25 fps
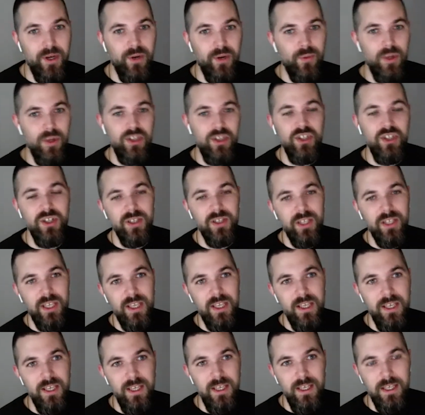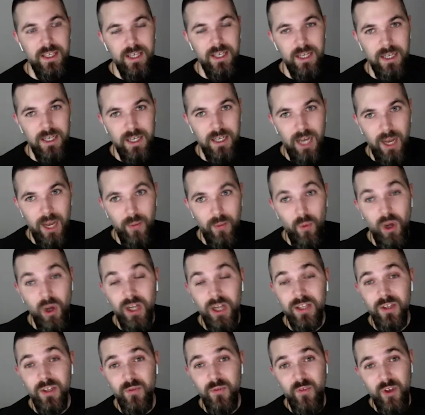but originally I
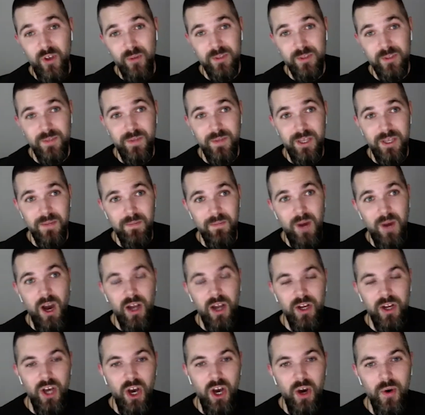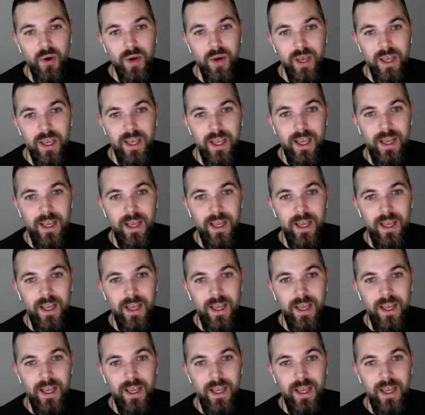wanted the film to be in mono